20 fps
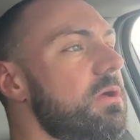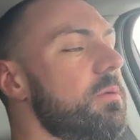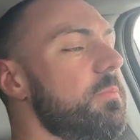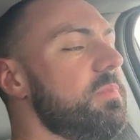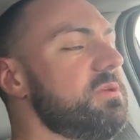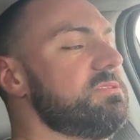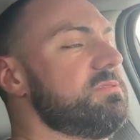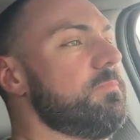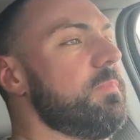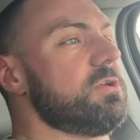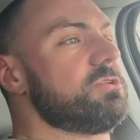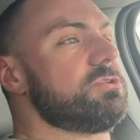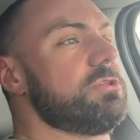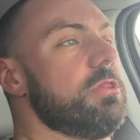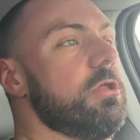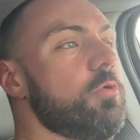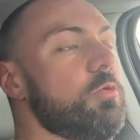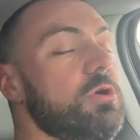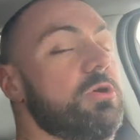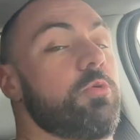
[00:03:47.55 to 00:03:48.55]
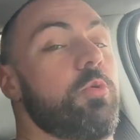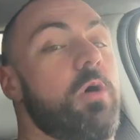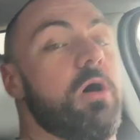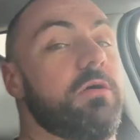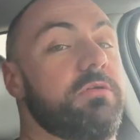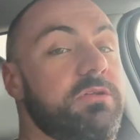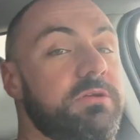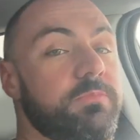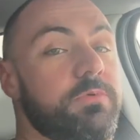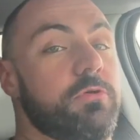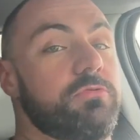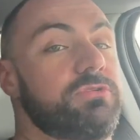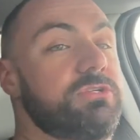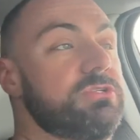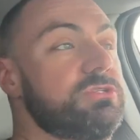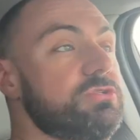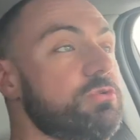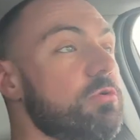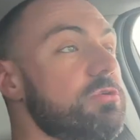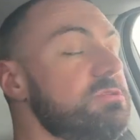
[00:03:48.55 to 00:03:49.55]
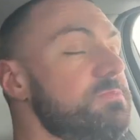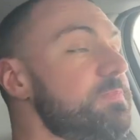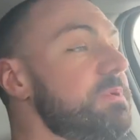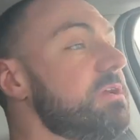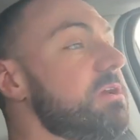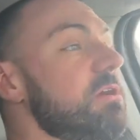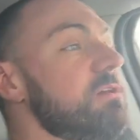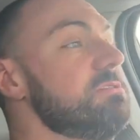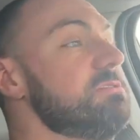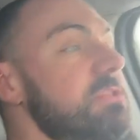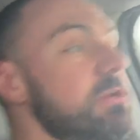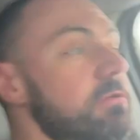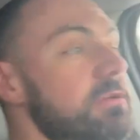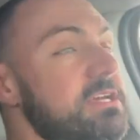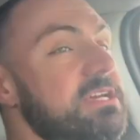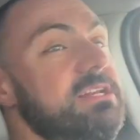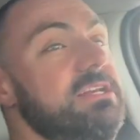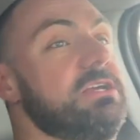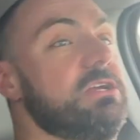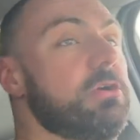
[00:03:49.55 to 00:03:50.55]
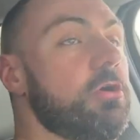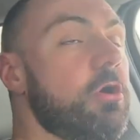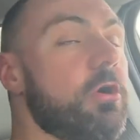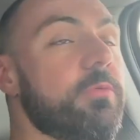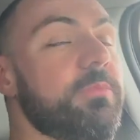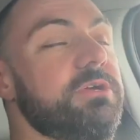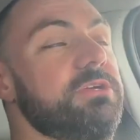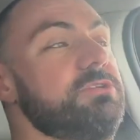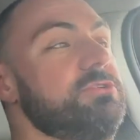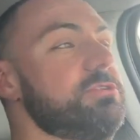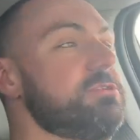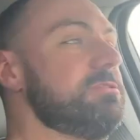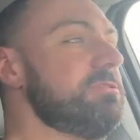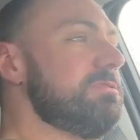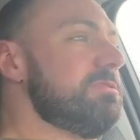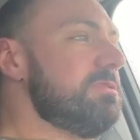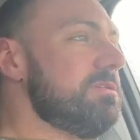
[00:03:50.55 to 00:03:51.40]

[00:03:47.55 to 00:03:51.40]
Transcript: But it's a much lower quality protein source because they're eating garbage and,